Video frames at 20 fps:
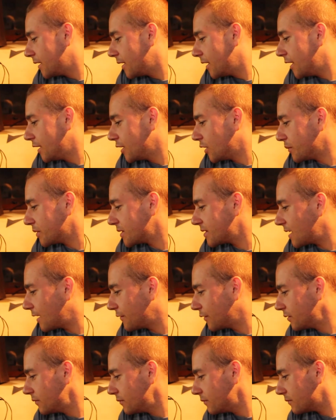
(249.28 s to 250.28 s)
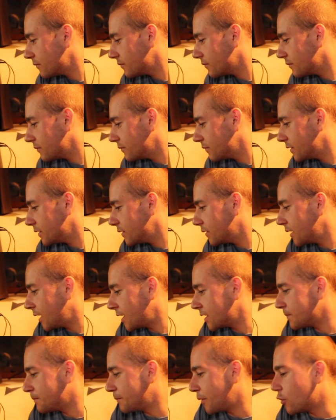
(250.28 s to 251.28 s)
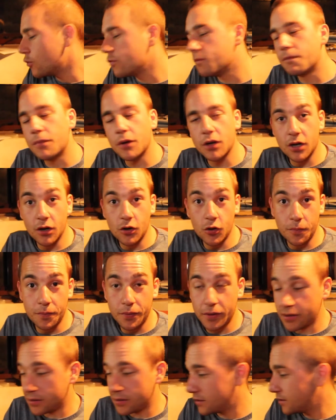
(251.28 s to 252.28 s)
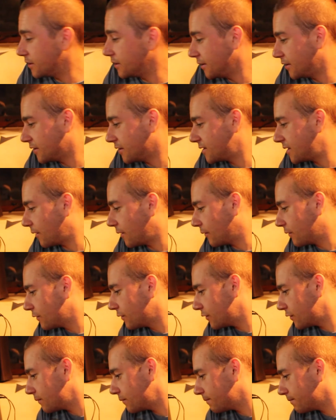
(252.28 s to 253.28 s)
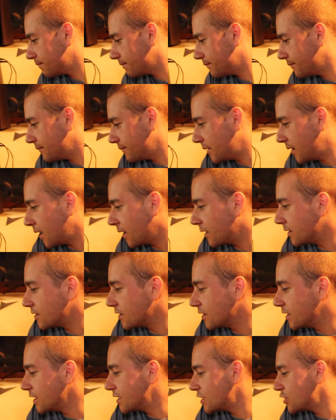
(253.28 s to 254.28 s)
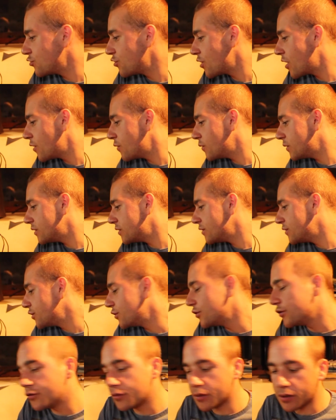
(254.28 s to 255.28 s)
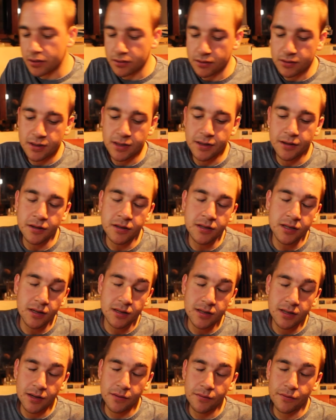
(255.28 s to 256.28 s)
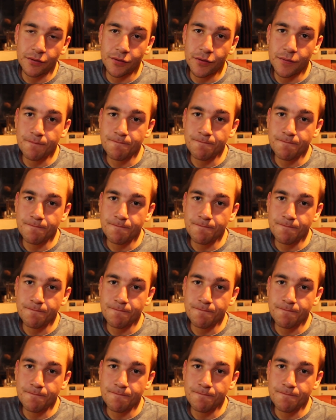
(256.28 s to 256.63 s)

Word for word: Heat number seven has Bone Bugger Upper, seeded 7th, and Nistro 2, seeded 16th,